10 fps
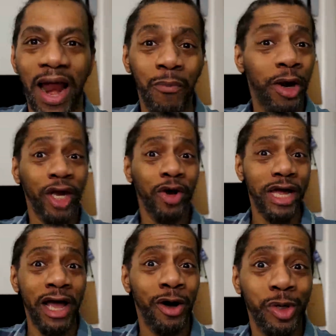I'm working
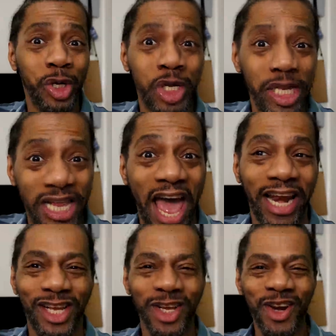on elder
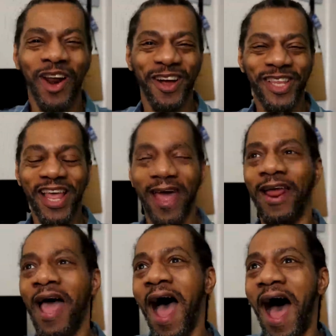status. You know what I'm saying?